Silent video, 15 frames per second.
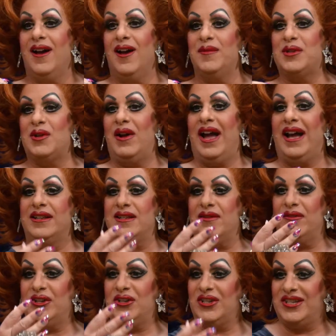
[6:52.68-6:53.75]
and so I had
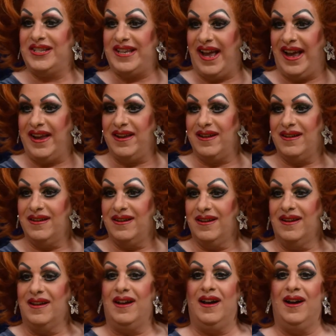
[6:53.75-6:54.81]
something to say.
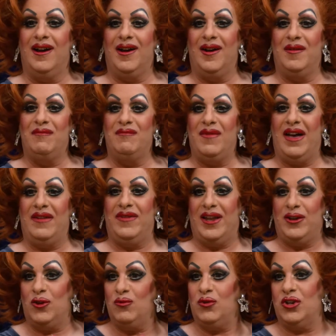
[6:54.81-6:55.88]
And
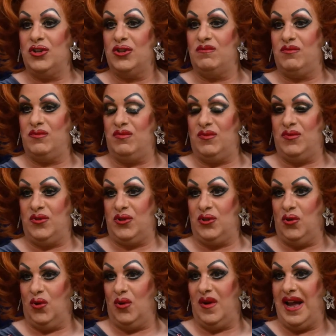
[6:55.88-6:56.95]
then you just
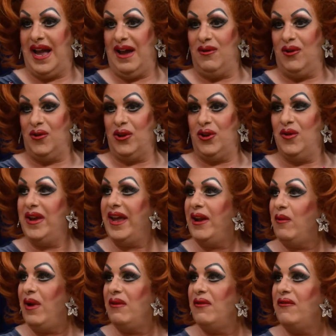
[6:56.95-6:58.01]
saw how long you could get
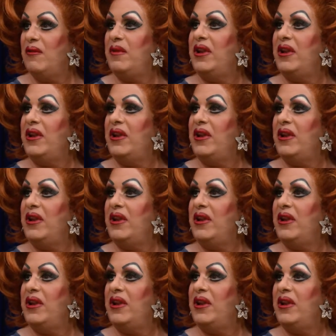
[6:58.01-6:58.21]
away with it.